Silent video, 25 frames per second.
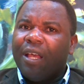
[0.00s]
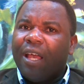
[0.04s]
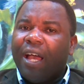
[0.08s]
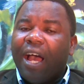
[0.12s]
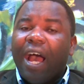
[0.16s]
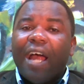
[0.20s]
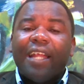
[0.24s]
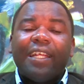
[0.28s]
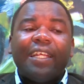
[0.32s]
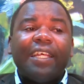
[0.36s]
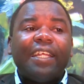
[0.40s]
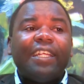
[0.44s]

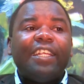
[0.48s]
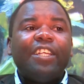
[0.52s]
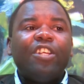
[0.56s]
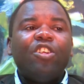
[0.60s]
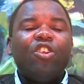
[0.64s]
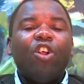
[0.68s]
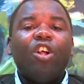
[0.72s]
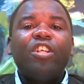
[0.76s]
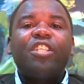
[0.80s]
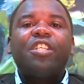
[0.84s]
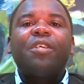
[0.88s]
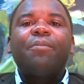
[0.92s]
and he did
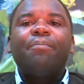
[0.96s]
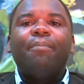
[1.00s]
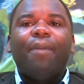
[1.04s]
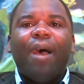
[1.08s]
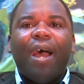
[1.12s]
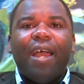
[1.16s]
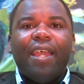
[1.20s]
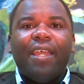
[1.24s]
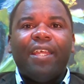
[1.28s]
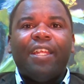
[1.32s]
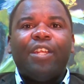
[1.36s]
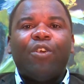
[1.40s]
not
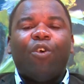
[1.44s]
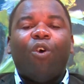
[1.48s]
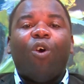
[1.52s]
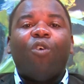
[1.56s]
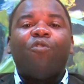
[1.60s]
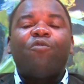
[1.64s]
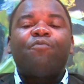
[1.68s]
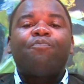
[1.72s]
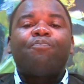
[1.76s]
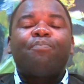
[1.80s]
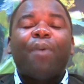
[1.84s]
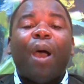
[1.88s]
mind
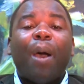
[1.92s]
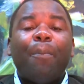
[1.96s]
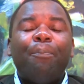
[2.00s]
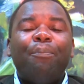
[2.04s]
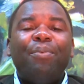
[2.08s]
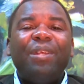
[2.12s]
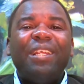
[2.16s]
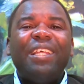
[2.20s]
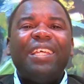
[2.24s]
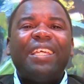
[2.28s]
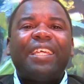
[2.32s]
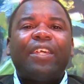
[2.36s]
of
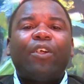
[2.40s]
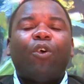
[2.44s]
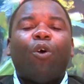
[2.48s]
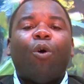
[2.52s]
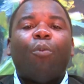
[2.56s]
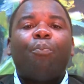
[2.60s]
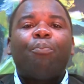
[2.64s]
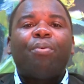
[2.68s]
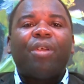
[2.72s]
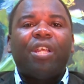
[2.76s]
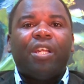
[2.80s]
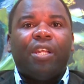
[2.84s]
public
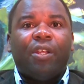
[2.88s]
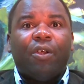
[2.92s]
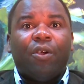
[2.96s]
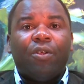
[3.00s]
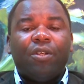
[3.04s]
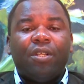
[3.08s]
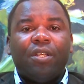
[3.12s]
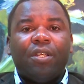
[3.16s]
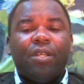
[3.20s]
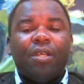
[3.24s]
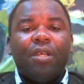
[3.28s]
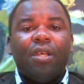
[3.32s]

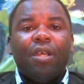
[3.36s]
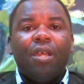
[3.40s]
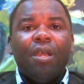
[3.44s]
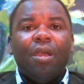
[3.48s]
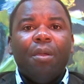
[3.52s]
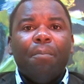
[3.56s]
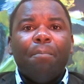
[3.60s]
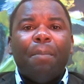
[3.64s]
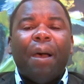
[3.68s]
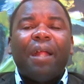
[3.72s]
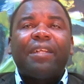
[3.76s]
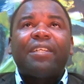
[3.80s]
opinion,
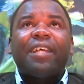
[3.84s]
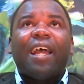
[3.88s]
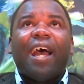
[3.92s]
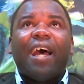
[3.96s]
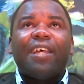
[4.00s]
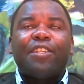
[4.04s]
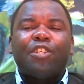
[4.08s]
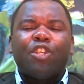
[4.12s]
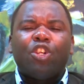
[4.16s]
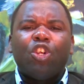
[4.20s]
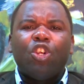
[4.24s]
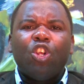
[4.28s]
but
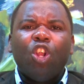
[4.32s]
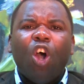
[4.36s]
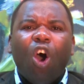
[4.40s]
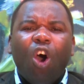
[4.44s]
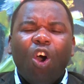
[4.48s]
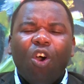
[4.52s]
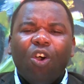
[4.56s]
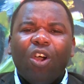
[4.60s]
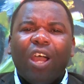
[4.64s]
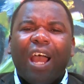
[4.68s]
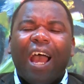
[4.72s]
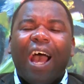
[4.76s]
as
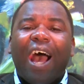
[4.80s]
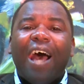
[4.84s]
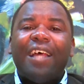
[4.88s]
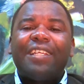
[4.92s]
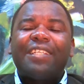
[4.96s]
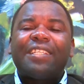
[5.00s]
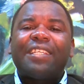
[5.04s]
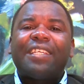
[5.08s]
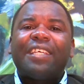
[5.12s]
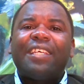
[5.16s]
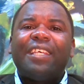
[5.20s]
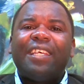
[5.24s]
long
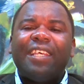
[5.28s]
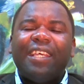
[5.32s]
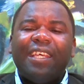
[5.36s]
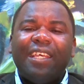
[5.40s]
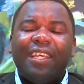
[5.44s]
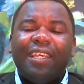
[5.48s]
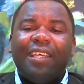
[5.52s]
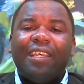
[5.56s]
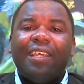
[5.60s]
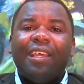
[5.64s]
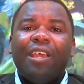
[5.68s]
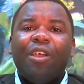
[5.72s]
as
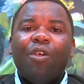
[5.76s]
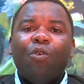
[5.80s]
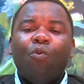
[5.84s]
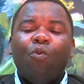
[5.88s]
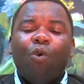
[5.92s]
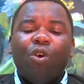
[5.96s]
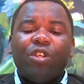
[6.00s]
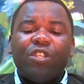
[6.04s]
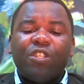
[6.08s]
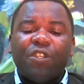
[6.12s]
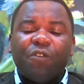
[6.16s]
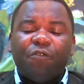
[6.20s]
he
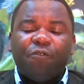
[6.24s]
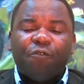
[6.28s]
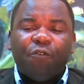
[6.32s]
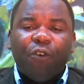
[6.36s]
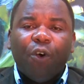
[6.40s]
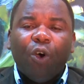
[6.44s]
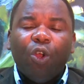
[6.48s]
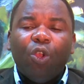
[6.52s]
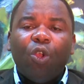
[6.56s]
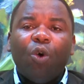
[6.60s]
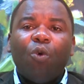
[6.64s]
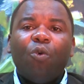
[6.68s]
was
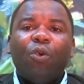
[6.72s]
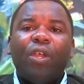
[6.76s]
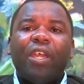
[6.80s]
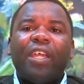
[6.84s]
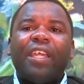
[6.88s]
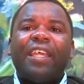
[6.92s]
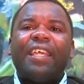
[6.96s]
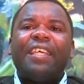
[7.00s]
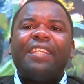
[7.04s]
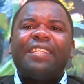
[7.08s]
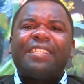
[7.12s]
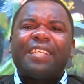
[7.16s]

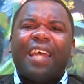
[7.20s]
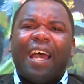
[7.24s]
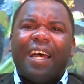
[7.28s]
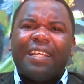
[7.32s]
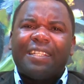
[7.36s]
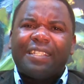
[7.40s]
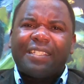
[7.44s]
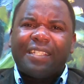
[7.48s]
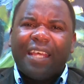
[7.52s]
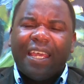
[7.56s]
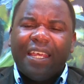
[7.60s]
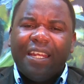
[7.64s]
following his
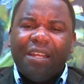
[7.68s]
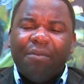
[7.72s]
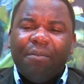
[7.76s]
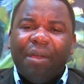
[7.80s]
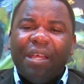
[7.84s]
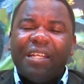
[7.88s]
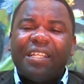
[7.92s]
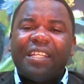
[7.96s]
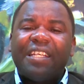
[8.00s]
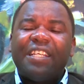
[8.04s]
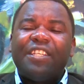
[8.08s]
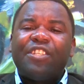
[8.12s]

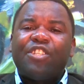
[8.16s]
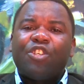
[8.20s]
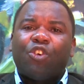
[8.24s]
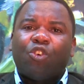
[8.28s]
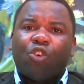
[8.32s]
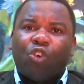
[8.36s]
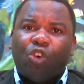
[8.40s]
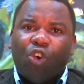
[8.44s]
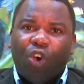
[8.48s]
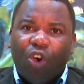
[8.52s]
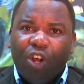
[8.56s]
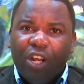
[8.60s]
assignment, his
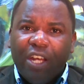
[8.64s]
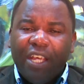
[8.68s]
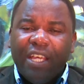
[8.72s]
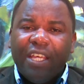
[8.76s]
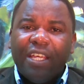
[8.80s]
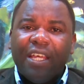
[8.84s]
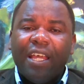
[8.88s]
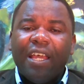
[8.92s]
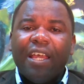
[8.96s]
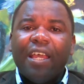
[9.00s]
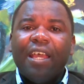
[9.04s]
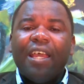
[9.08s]

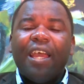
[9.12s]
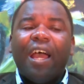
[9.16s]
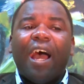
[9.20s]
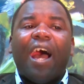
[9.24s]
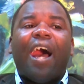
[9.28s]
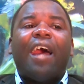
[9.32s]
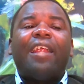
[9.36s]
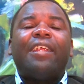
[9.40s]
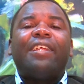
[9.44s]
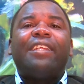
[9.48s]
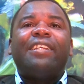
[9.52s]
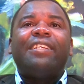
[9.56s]
calling,
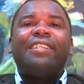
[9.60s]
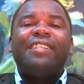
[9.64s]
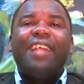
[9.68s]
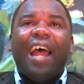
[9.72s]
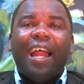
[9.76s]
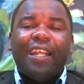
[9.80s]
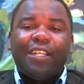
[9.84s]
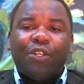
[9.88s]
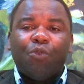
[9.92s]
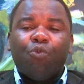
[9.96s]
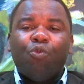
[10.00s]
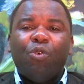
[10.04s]
and
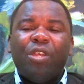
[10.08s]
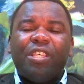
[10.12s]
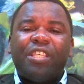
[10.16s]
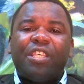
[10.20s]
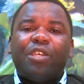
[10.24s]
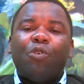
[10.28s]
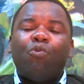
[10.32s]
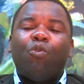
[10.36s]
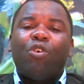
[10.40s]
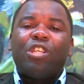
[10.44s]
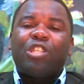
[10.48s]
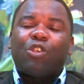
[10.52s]
that which
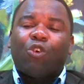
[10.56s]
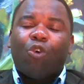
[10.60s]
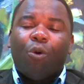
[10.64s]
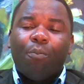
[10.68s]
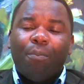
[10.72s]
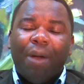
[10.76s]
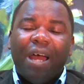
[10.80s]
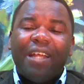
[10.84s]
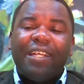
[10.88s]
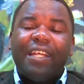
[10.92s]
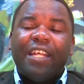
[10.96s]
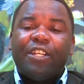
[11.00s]
he was
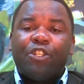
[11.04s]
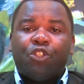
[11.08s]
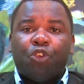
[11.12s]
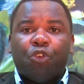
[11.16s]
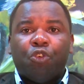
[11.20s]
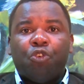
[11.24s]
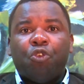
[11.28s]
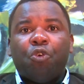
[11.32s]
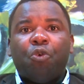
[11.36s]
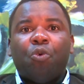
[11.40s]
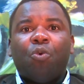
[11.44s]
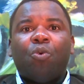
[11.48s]
commanded to
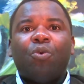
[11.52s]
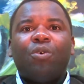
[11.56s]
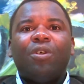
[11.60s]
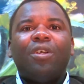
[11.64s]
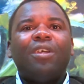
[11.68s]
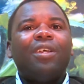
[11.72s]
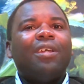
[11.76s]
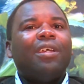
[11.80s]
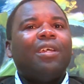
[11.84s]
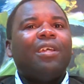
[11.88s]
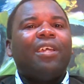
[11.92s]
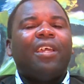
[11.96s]
do,
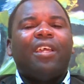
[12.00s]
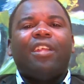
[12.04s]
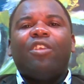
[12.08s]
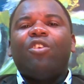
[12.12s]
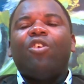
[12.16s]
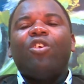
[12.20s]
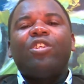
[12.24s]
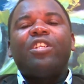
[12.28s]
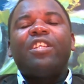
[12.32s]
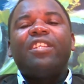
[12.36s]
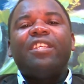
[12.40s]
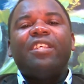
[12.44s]
he did
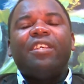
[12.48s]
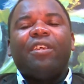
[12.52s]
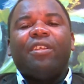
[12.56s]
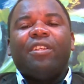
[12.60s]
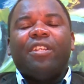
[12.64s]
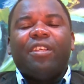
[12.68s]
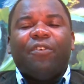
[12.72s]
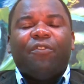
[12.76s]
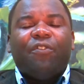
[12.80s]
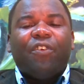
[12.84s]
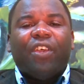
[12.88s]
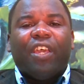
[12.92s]
not
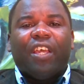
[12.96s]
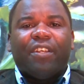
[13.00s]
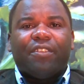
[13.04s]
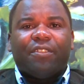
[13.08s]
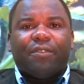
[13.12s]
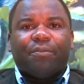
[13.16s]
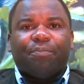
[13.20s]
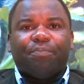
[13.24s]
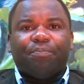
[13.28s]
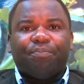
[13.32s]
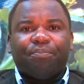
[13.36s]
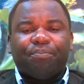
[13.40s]
deviate.